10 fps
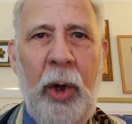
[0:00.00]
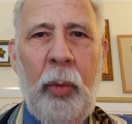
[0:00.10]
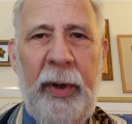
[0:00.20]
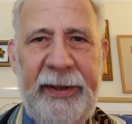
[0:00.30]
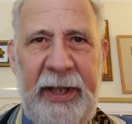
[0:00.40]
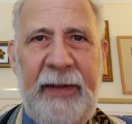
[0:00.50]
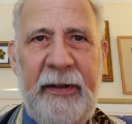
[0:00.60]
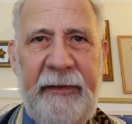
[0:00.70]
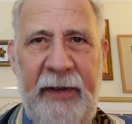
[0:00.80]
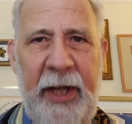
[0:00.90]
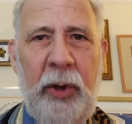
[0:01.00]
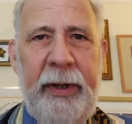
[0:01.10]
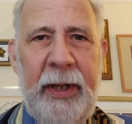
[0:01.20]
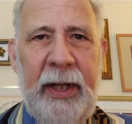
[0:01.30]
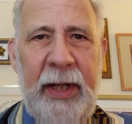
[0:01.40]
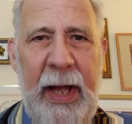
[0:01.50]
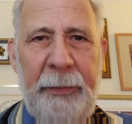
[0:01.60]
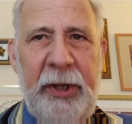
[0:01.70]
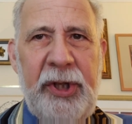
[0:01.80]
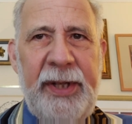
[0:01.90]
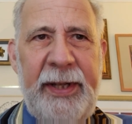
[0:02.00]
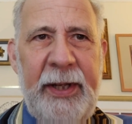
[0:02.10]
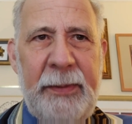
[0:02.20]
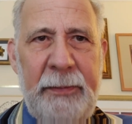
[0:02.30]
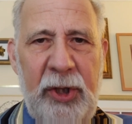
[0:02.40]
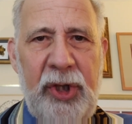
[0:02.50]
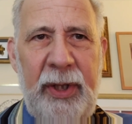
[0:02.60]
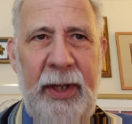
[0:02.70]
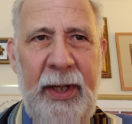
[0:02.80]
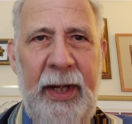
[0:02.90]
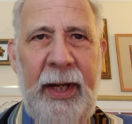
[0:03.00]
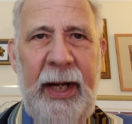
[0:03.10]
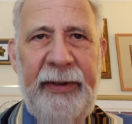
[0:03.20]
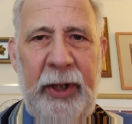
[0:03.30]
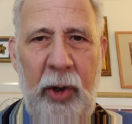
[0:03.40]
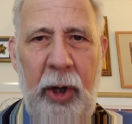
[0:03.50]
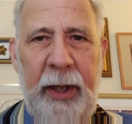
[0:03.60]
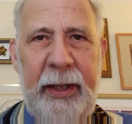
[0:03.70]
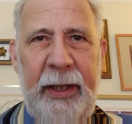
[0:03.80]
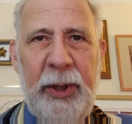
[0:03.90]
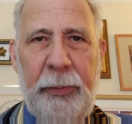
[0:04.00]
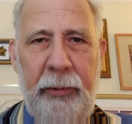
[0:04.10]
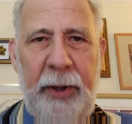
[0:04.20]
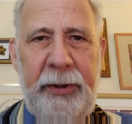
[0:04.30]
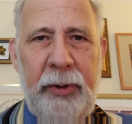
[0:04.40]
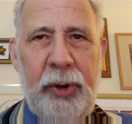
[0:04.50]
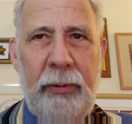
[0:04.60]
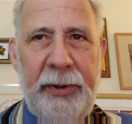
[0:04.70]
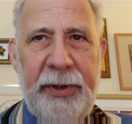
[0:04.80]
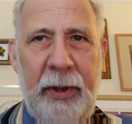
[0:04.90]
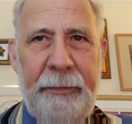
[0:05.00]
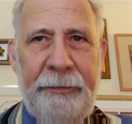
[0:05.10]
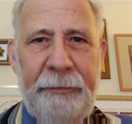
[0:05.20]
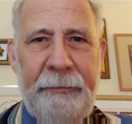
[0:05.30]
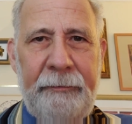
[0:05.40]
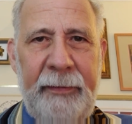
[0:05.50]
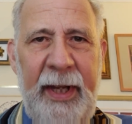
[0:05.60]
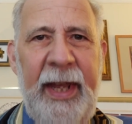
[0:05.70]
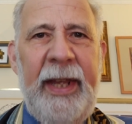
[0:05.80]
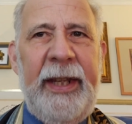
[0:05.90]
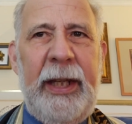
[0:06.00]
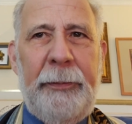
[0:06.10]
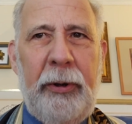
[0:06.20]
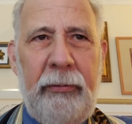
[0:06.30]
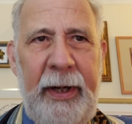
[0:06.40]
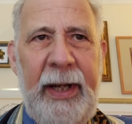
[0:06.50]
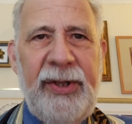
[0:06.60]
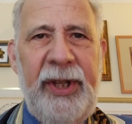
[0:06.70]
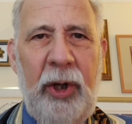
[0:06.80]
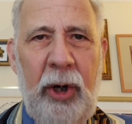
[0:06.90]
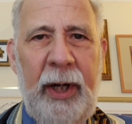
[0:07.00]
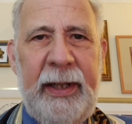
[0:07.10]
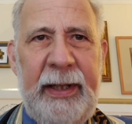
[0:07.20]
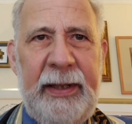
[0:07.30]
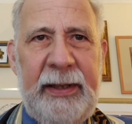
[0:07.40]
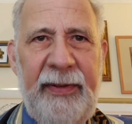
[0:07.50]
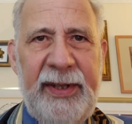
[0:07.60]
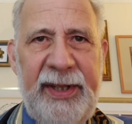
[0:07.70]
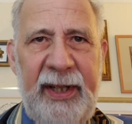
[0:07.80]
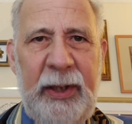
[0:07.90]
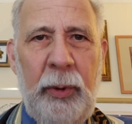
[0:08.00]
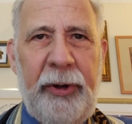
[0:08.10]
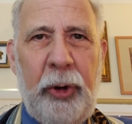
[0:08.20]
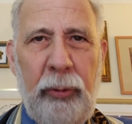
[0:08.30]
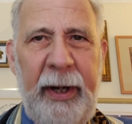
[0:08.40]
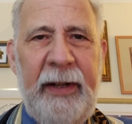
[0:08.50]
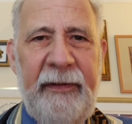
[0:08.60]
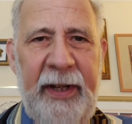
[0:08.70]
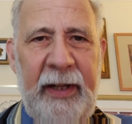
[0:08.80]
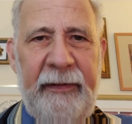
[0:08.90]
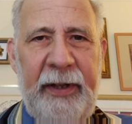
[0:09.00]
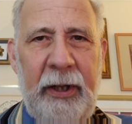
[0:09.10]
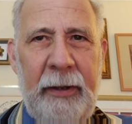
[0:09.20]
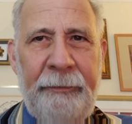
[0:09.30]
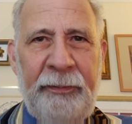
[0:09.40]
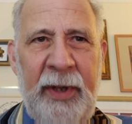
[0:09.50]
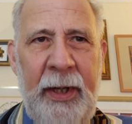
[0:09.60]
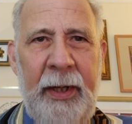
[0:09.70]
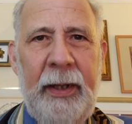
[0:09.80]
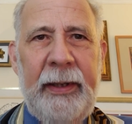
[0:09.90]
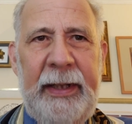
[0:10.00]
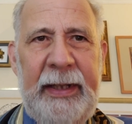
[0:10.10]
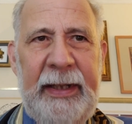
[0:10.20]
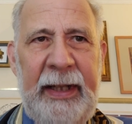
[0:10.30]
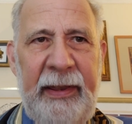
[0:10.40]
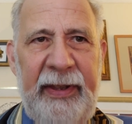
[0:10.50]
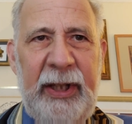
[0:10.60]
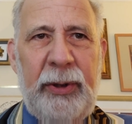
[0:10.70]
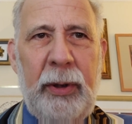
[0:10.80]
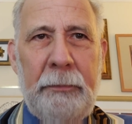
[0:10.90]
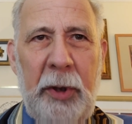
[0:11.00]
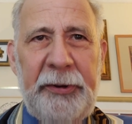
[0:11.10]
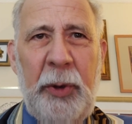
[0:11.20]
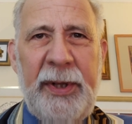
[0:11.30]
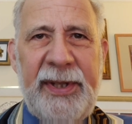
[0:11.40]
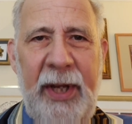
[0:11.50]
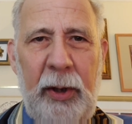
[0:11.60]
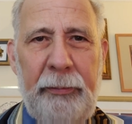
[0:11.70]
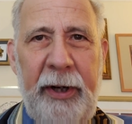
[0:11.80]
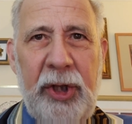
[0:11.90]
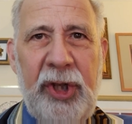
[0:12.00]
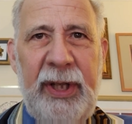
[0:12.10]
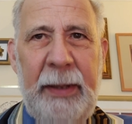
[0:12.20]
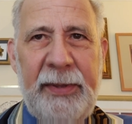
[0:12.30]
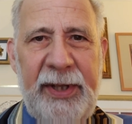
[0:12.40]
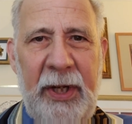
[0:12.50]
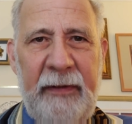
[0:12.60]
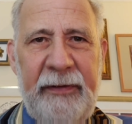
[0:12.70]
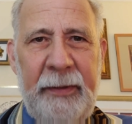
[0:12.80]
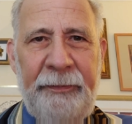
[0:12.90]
When David finally accomplishes his mission and the ark is brought to Jerusalem, he parades the ark into the city with great fanfare, leading the tumultuous celebration himself